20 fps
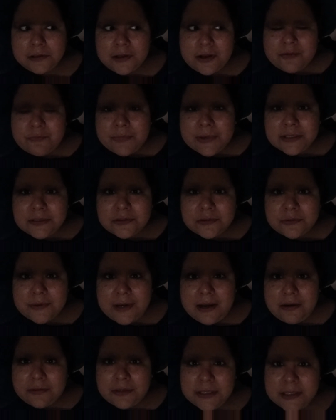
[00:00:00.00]
of my
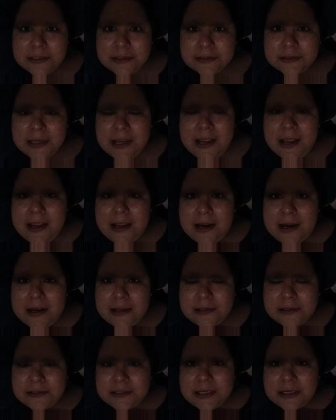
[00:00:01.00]
surroundings.
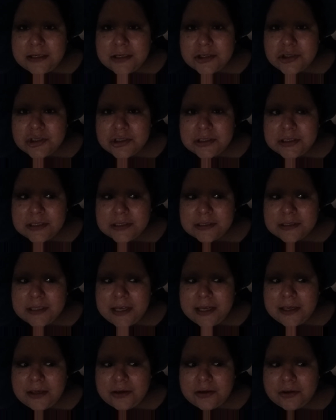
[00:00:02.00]
And the technician is
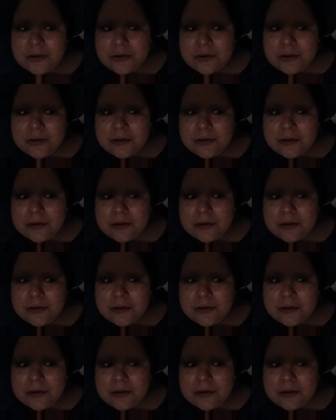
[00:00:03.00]
like,